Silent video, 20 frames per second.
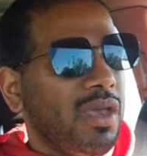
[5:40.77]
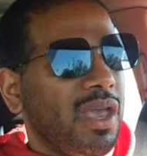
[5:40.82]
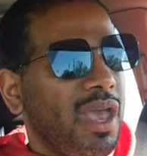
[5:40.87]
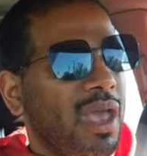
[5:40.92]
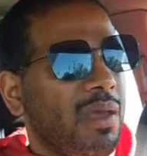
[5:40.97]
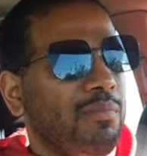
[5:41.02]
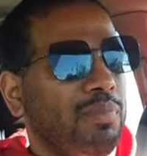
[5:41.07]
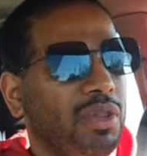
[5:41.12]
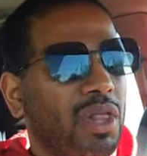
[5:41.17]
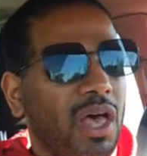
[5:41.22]

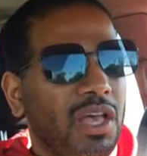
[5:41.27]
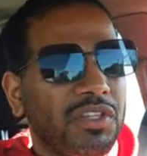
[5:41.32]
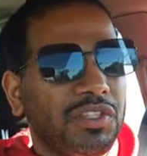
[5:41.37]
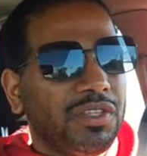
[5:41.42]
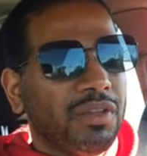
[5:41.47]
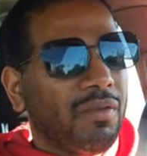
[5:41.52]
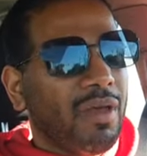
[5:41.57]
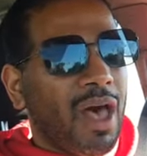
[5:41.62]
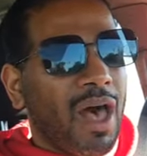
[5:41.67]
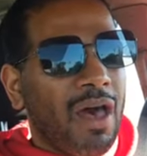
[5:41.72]
and plus,
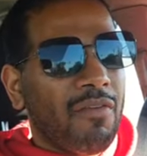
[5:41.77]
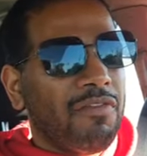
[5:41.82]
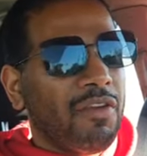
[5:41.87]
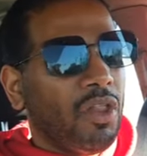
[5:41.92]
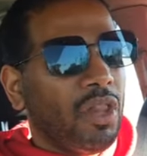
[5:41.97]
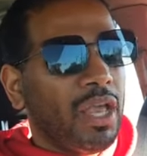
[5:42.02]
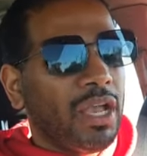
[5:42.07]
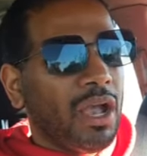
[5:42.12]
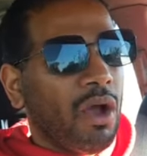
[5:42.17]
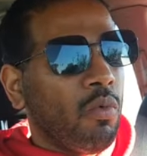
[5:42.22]
I felt
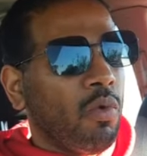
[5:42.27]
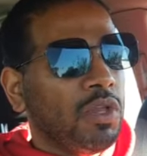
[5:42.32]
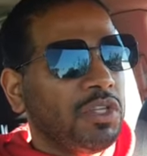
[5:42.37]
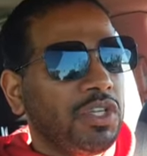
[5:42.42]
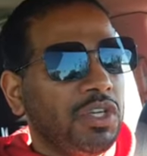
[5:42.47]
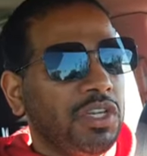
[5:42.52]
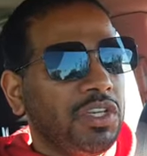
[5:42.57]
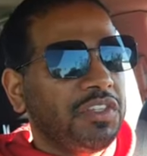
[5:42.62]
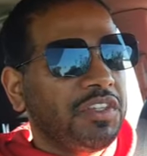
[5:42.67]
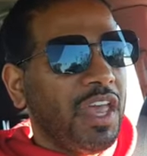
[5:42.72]
like I
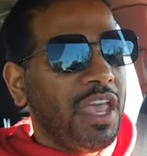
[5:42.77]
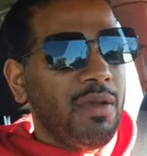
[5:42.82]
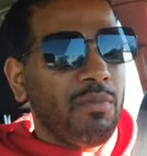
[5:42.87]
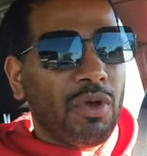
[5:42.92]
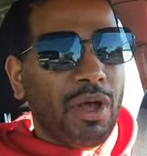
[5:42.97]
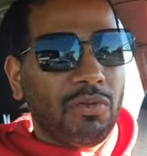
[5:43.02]
wasn't disabled.